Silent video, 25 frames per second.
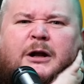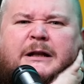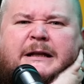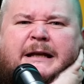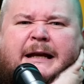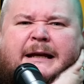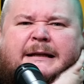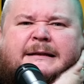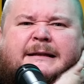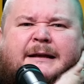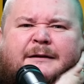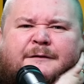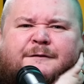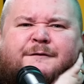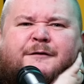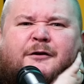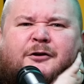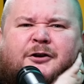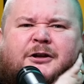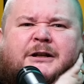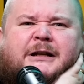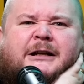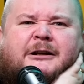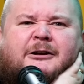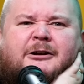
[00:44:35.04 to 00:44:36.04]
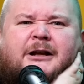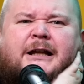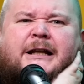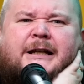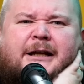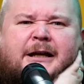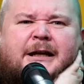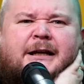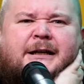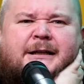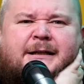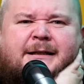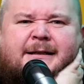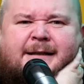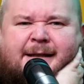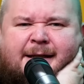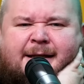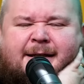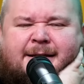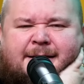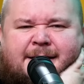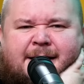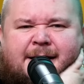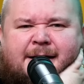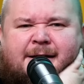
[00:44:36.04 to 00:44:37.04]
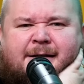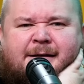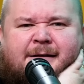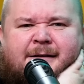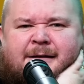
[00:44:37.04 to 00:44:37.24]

yeah, I did fucking hear that. I, I did, yeah.